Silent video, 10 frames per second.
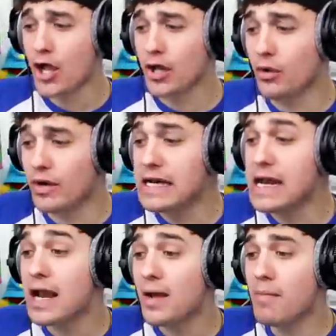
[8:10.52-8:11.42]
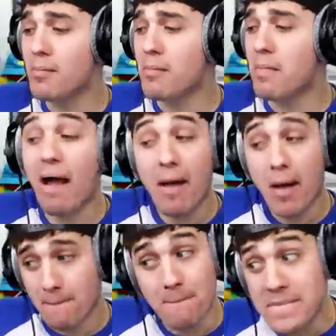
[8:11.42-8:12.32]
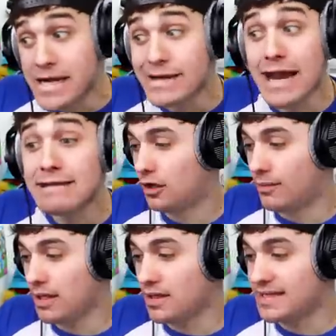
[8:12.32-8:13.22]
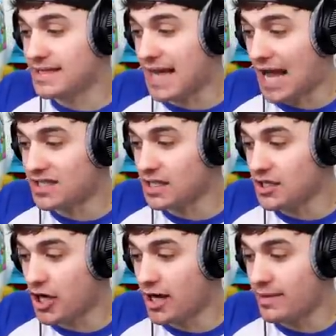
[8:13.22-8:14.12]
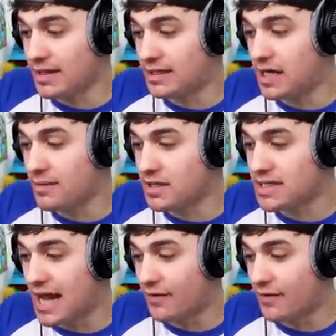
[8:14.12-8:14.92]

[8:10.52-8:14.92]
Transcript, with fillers: You really mean it? Oh my goodness, he's actually trading me the Demon State